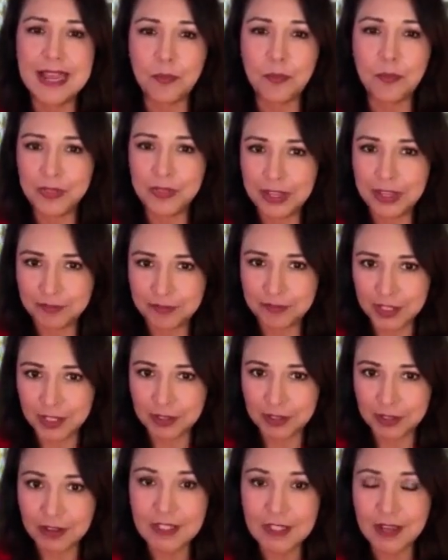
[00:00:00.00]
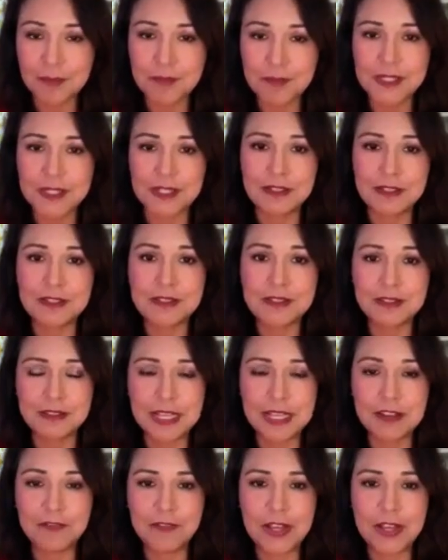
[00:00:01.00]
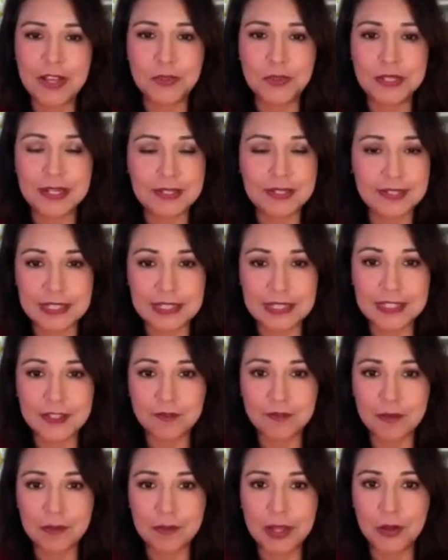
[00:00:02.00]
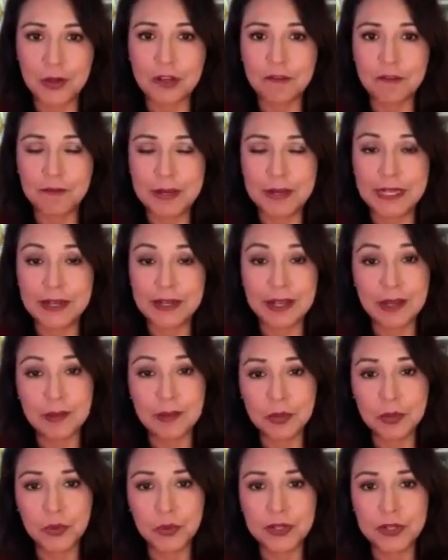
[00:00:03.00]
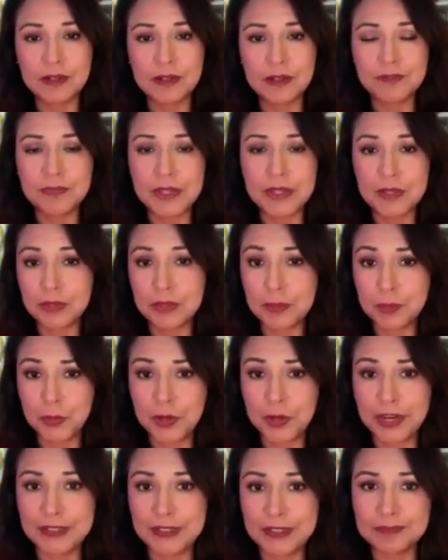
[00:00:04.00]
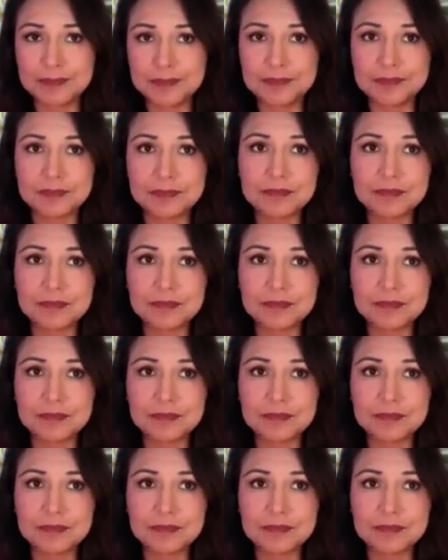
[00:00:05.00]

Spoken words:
When they've done autopsies, they've found an excessive amount of beta amyloid in the brain.